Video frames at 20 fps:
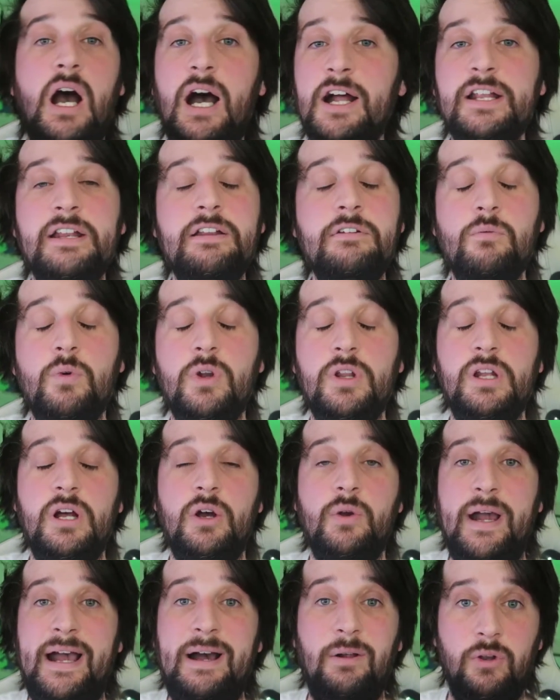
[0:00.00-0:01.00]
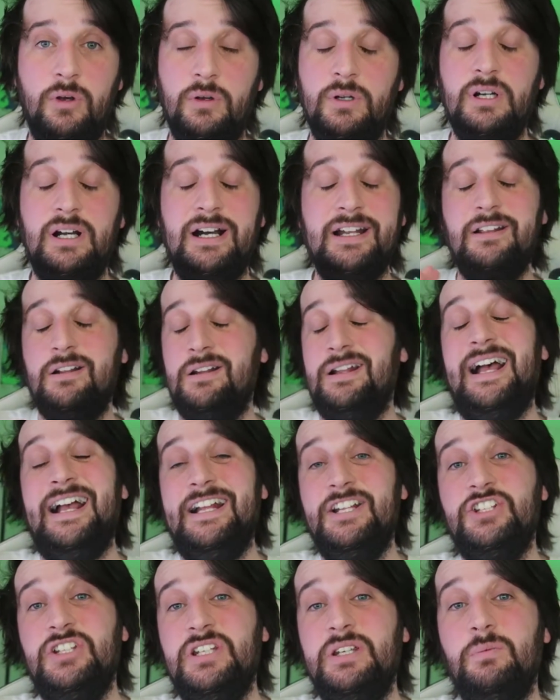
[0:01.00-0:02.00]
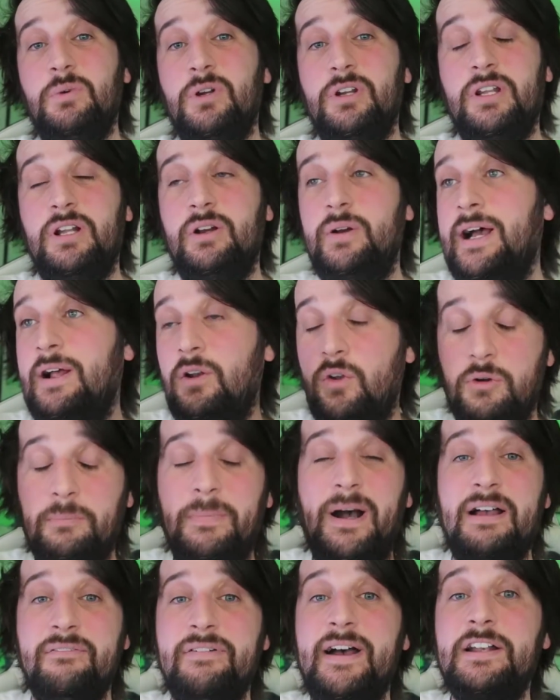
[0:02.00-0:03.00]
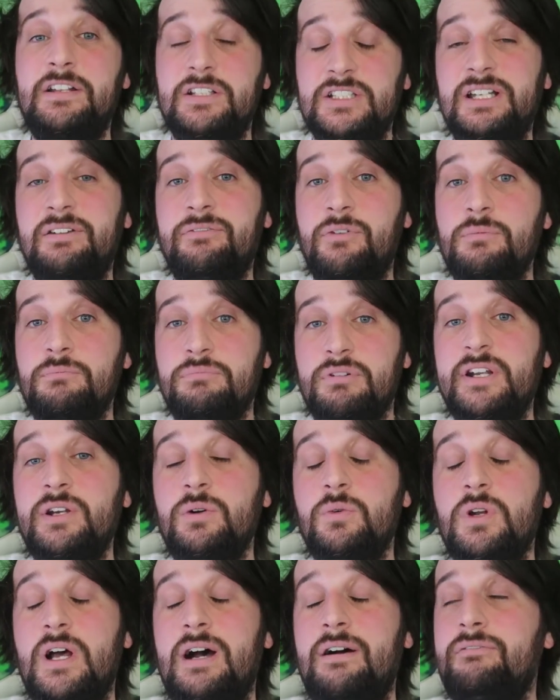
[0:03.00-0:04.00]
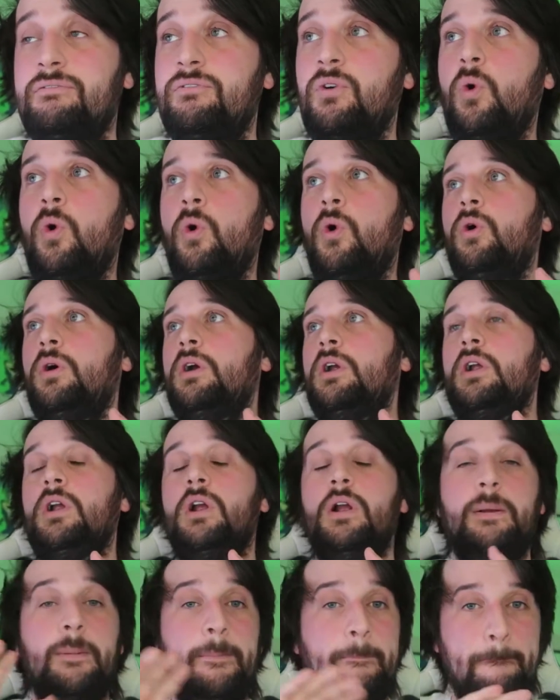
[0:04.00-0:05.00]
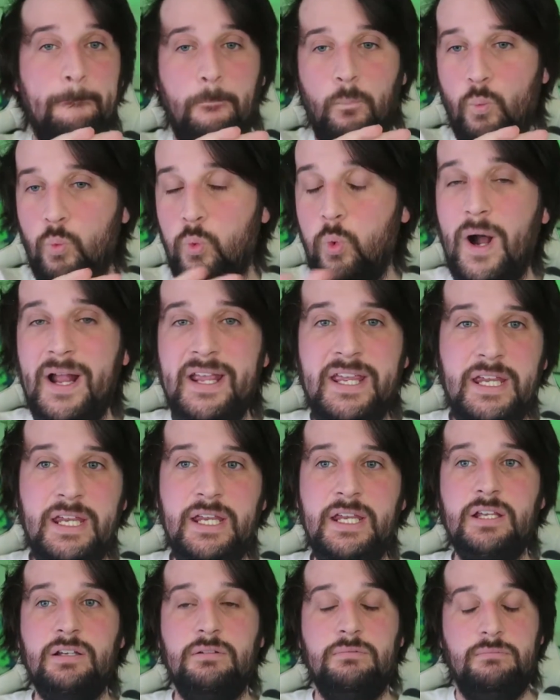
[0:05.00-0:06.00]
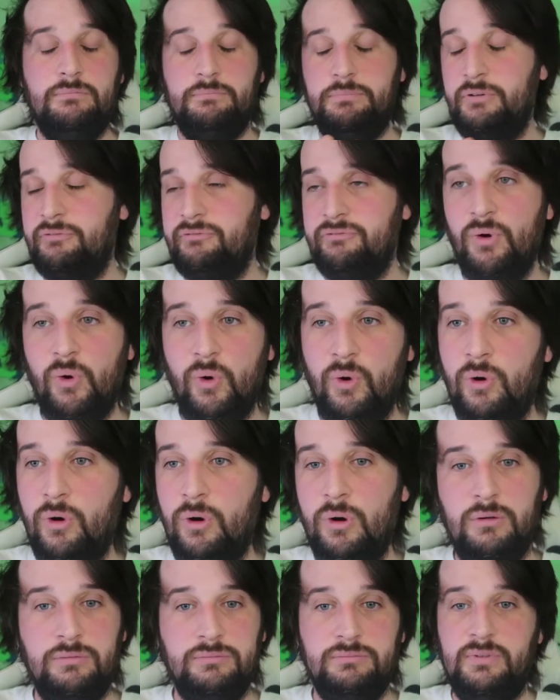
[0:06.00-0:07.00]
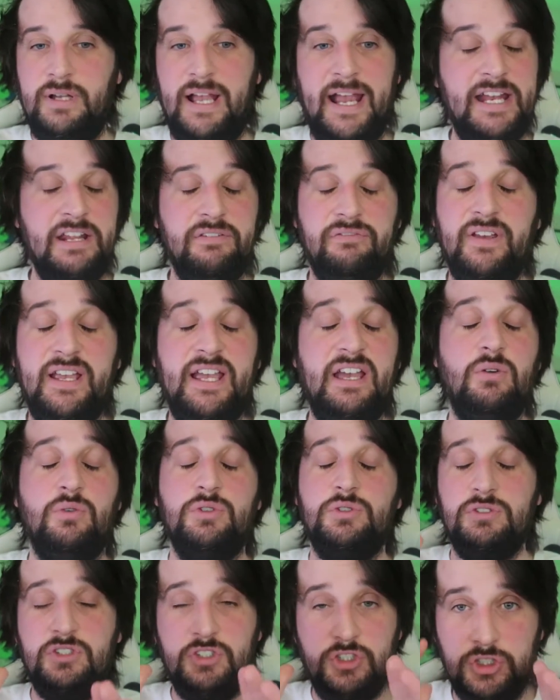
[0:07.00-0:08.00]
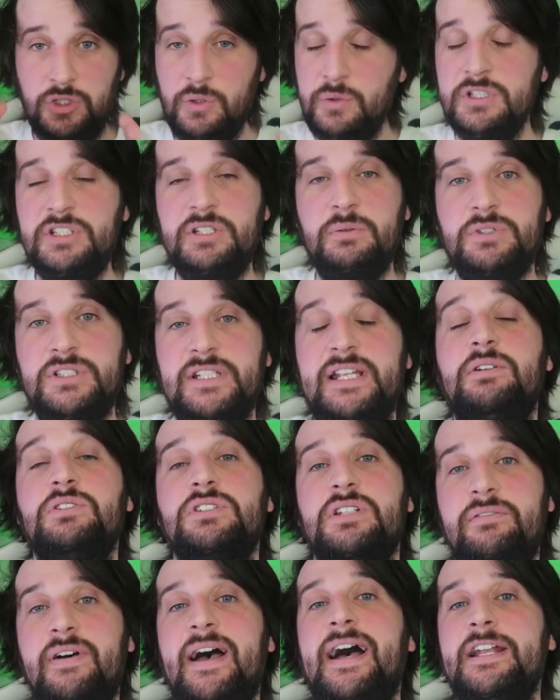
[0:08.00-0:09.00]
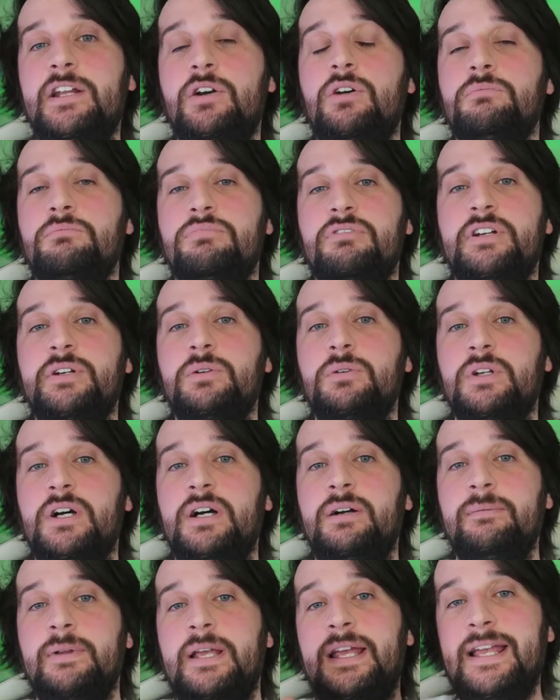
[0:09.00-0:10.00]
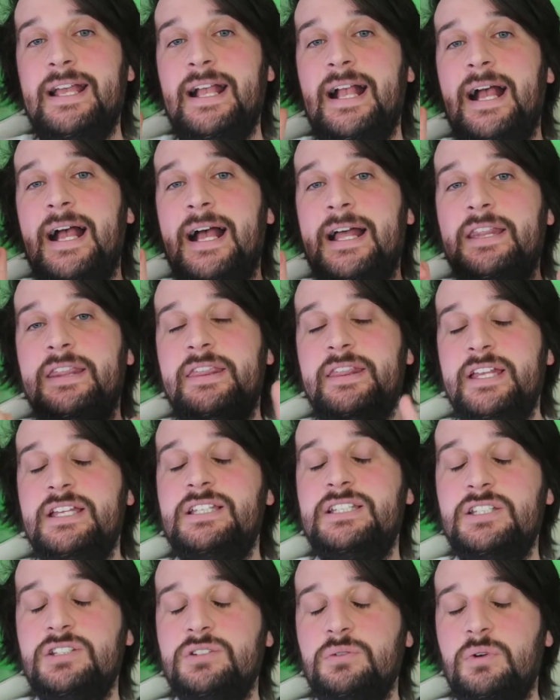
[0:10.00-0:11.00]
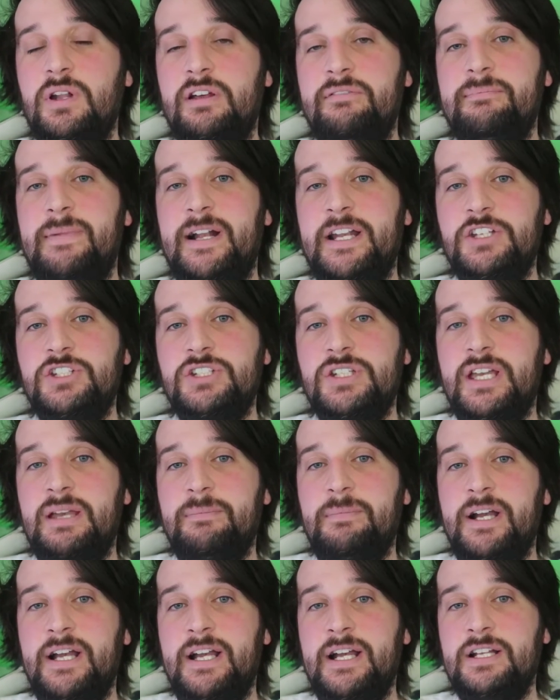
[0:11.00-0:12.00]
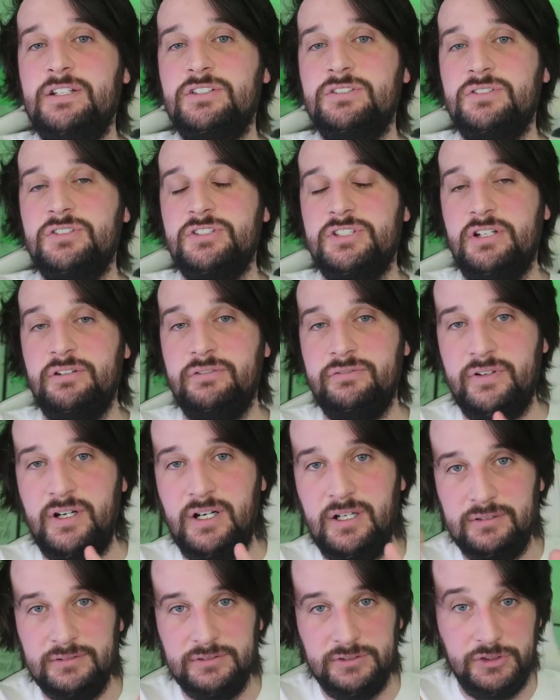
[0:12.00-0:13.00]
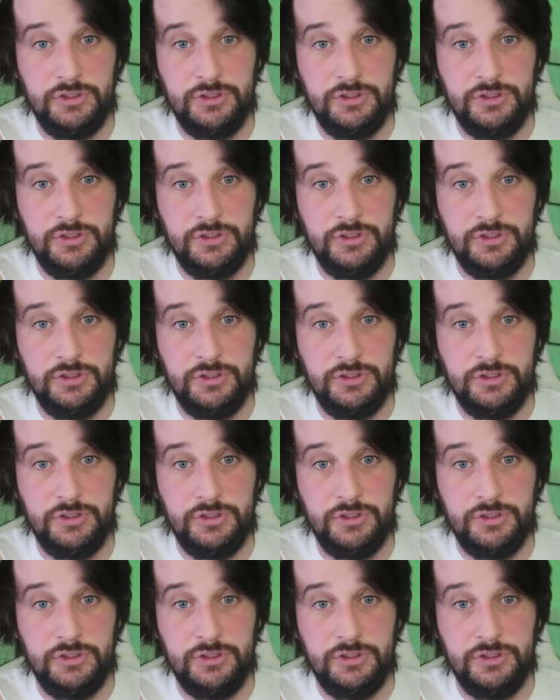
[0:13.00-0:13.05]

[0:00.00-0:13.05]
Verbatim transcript: I don't even want to know how long. I don't actually want to know how long, but I've had stuff on pre-order for way before anything else. As soon as it was announced, I've had it on pre-order. And this is all I've managed to get my hands on so far.